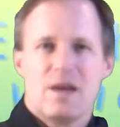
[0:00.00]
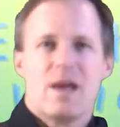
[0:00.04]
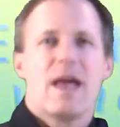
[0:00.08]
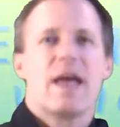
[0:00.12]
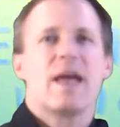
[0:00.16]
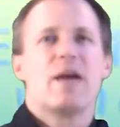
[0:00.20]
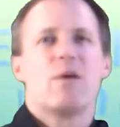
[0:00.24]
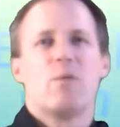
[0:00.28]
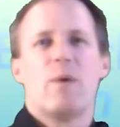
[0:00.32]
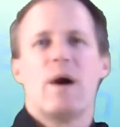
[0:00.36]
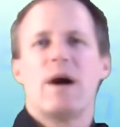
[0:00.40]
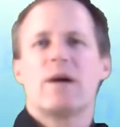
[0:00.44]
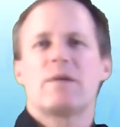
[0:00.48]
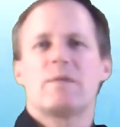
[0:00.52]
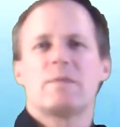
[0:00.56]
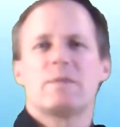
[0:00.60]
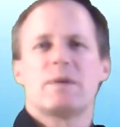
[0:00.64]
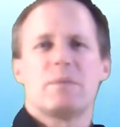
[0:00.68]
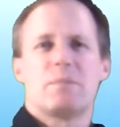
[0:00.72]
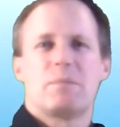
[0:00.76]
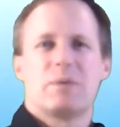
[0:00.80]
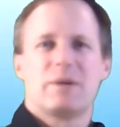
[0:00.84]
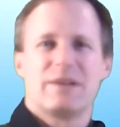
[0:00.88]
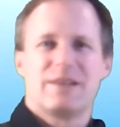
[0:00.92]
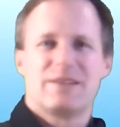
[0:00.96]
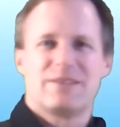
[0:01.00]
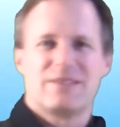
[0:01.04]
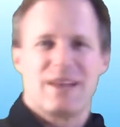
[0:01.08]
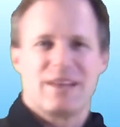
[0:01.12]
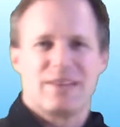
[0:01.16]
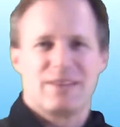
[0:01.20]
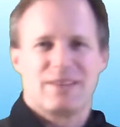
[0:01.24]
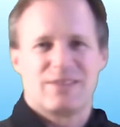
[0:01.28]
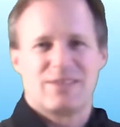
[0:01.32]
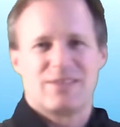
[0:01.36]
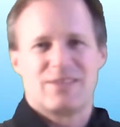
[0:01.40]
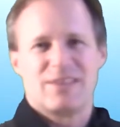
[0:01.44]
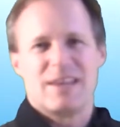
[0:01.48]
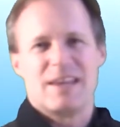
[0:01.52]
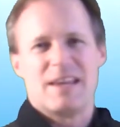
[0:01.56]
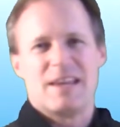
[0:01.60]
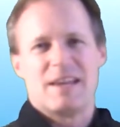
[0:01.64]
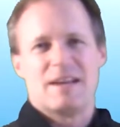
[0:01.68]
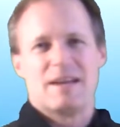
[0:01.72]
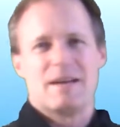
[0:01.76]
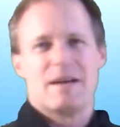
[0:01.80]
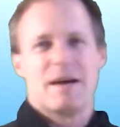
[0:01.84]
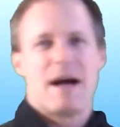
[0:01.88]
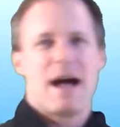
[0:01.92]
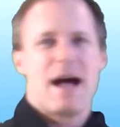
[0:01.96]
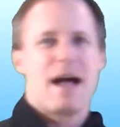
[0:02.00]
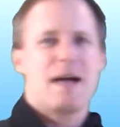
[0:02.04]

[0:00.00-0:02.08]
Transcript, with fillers: Hey, welcome to Police on the Scene.